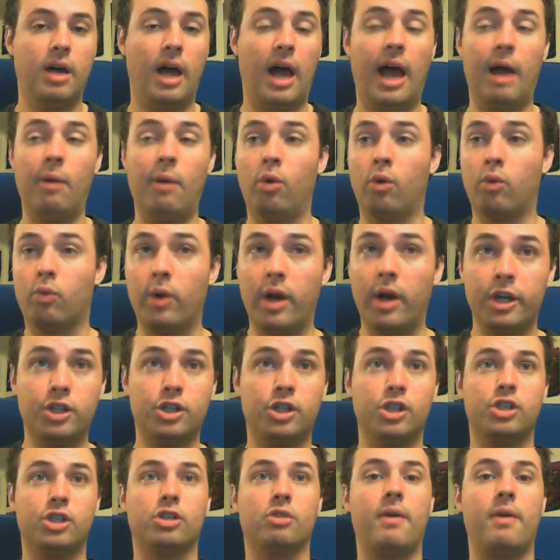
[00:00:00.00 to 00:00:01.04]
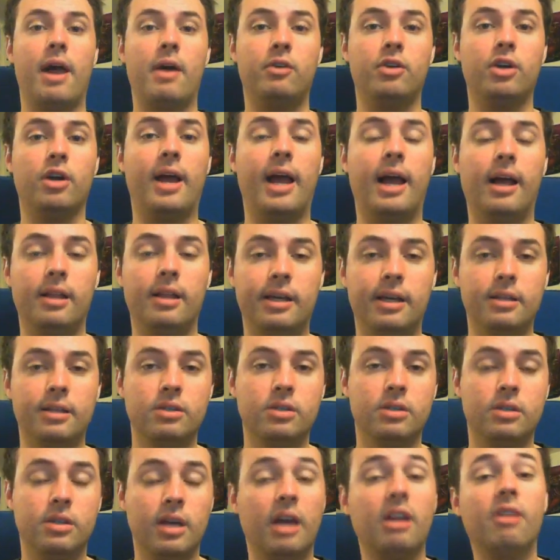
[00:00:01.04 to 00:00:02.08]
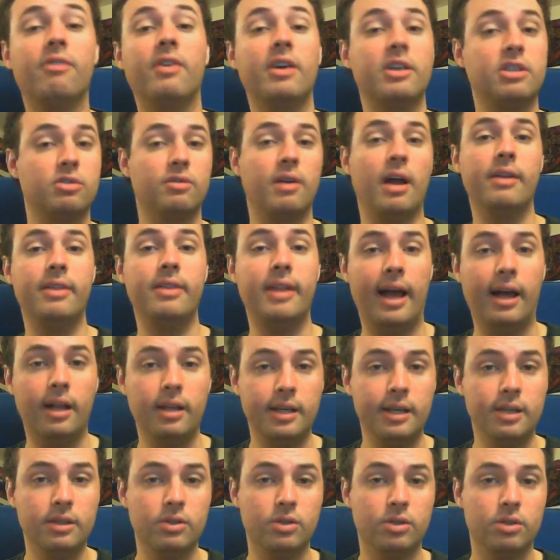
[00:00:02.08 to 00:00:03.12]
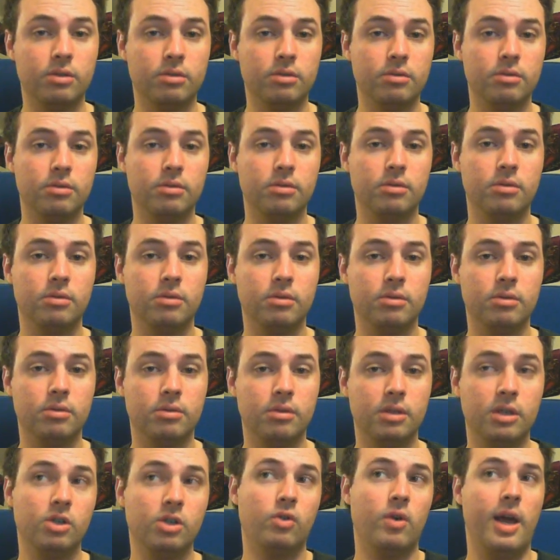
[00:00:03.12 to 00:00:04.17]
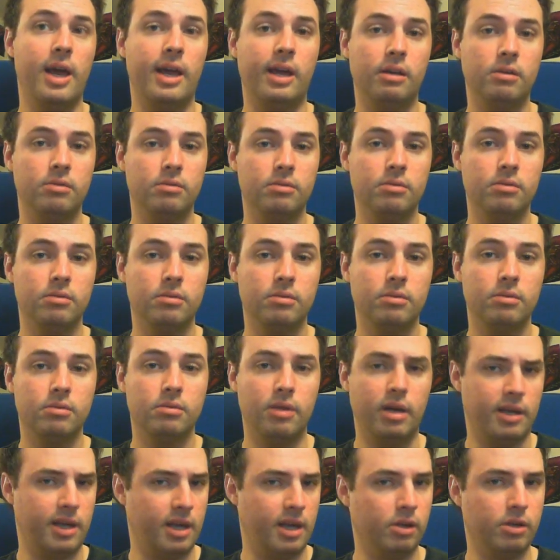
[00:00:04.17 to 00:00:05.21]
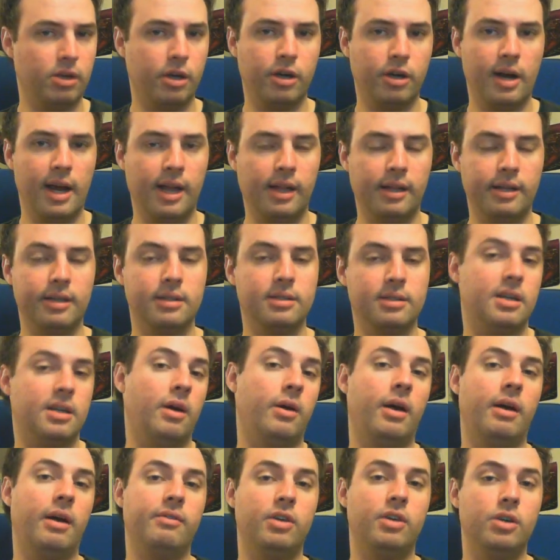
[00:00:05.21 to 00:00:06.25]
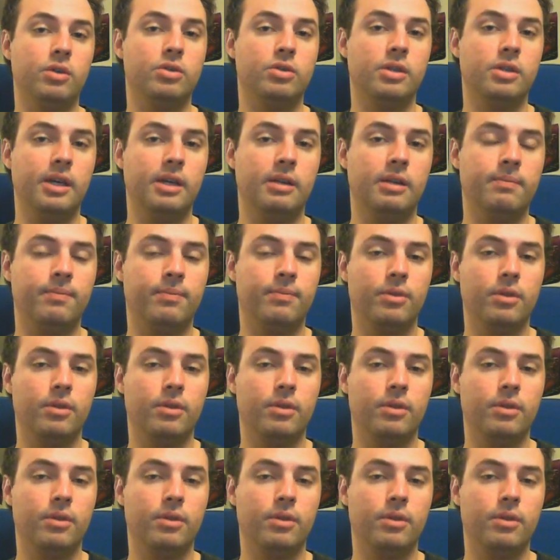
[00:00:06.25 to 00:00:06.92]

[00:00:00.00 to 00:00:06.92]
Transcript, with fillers: I will rush to surround your Hellions, and if I surround the Hellions, then great. I killed all your Hellions, now I have a huge lead.